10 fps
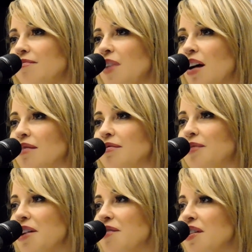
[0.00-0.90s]
Yeah,
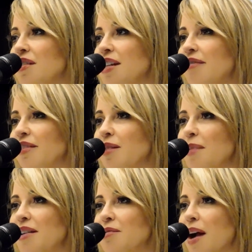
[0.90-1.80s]
Raven is definitely
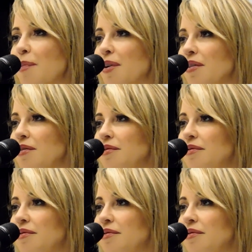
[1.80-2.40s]
best rapper.